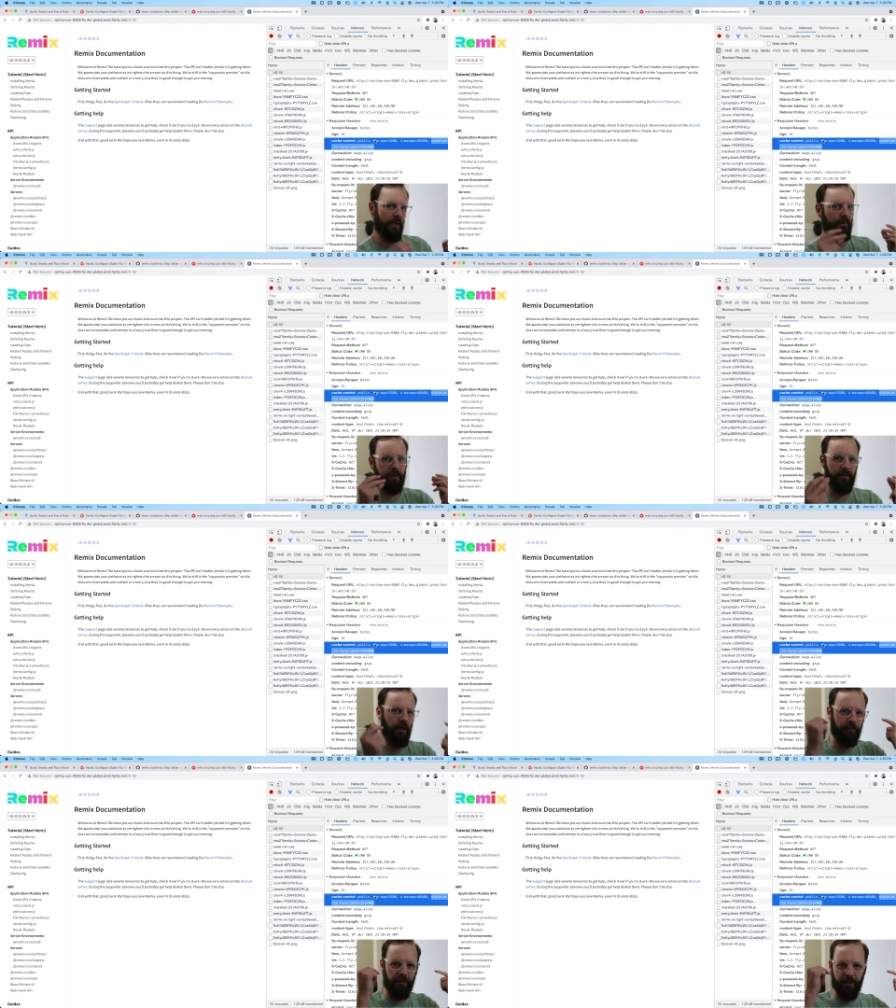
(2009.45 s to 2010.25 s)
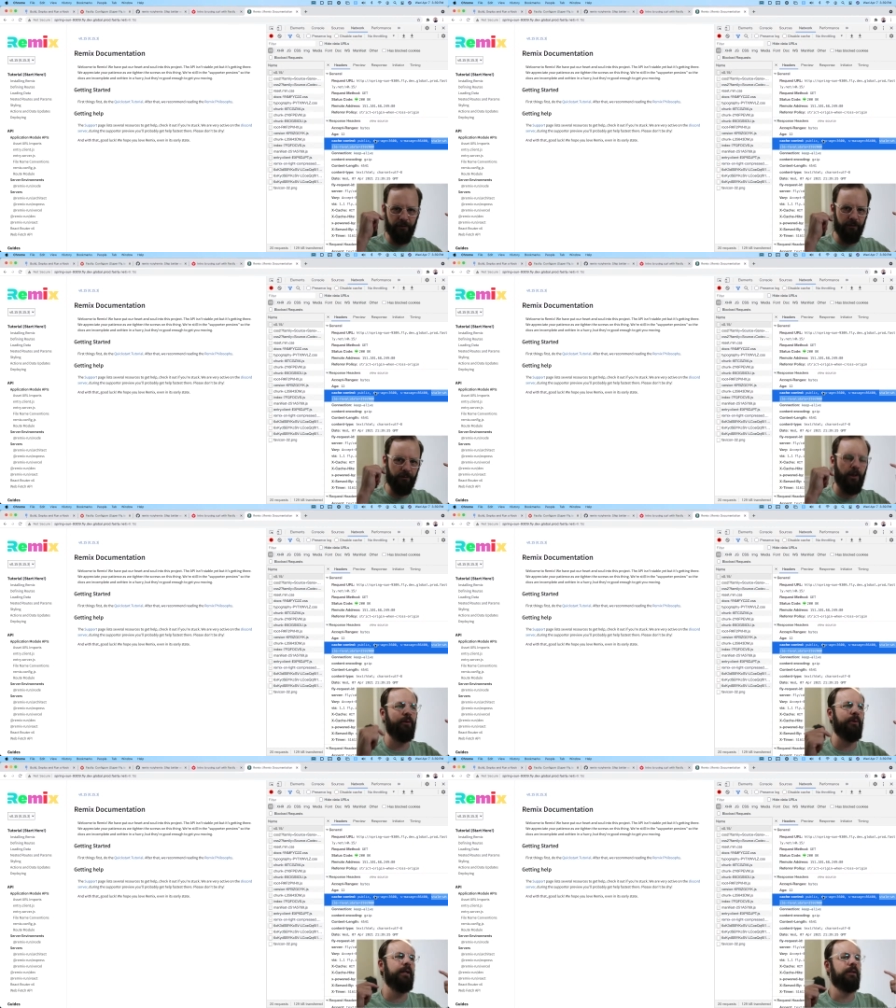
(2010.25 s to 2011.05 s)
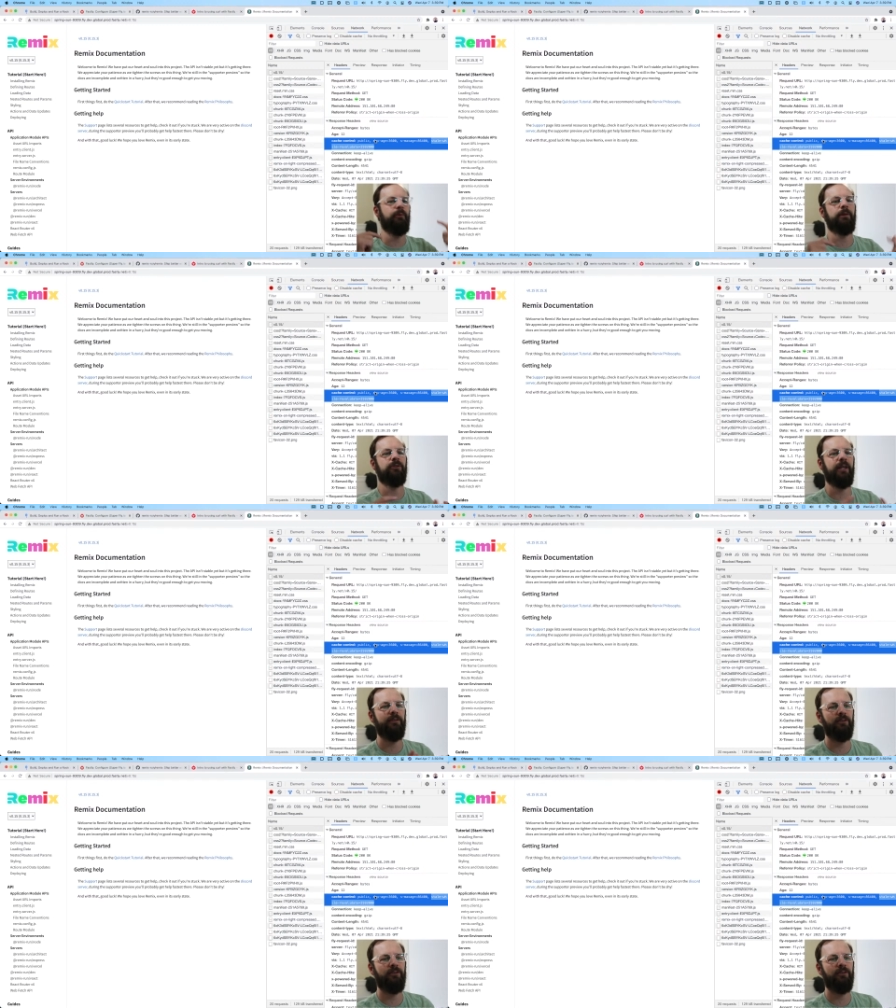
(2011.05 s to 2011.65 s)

I want it to update right away on the website.